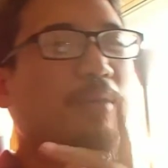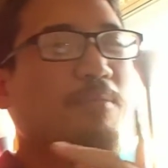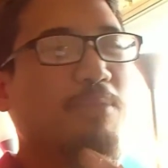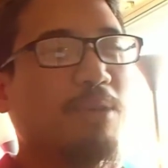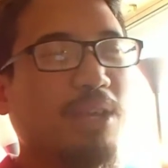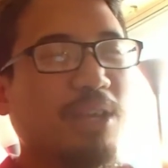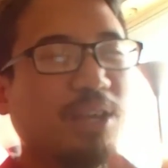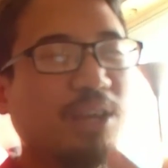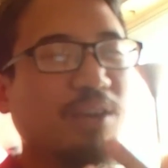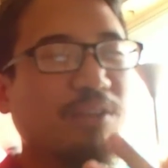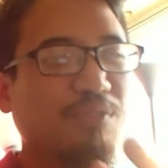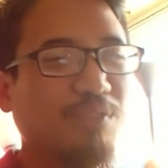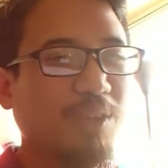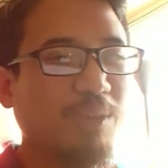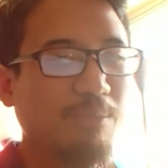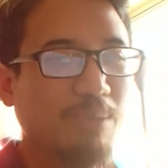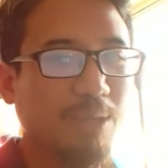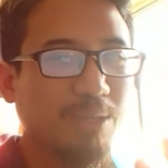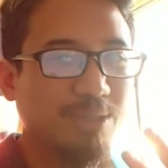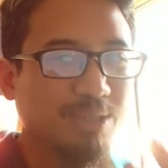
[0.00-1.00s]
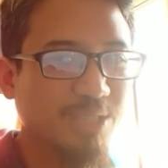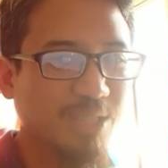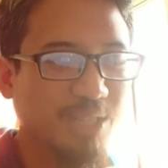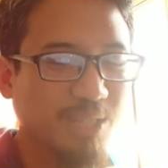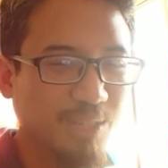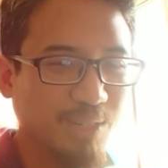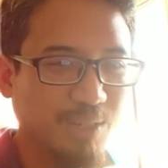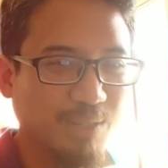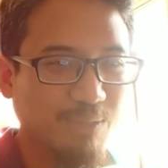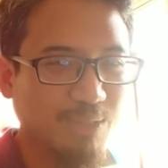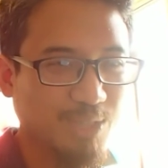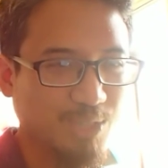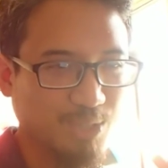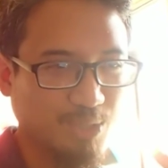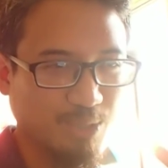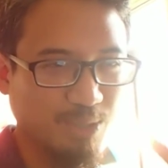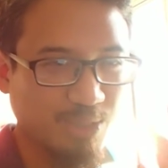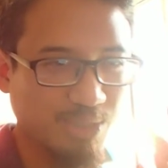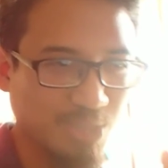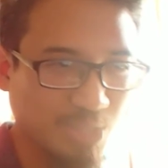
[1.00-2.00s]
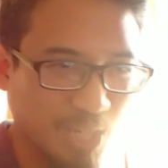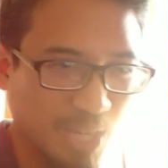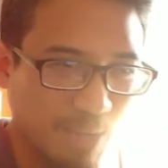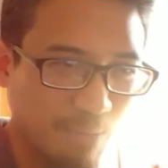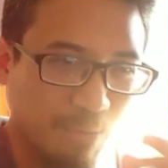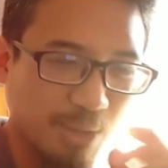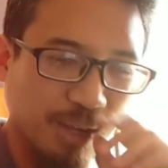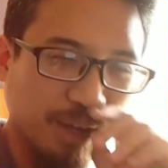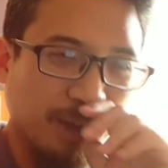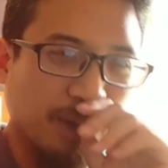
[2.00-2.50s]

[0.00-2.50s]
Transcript: being a female deer of a certain type,